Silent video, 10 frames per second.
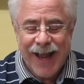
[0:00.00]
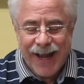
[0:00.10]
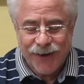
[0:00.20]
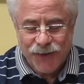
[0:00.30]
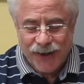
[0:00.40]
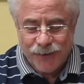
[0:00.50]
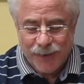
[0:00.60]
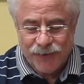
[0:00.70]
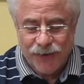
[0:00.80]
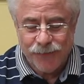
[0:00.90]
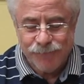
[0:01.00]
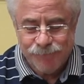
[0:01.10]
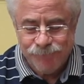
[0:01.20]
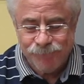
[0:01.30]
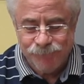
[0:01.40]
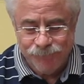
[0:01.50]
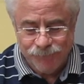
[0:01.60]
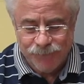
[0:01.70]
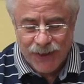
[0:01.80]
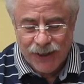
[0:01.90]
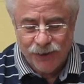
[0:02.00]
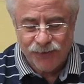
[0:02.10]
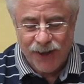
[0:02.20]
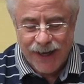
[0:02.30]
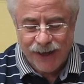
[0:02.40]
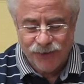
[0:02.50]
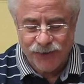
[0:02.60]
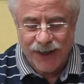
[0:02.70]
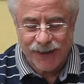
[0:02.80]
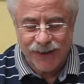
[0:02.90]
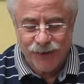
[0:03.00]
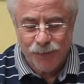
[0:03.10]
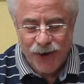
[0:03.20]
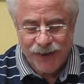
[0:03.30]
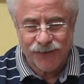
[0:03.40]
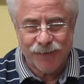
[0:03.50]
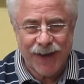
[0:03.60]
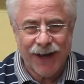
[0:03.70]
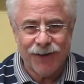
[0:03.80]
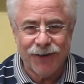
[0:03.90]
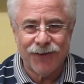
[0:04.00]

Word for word: And I thought to myself, looks like I just kicked in the brake somehow.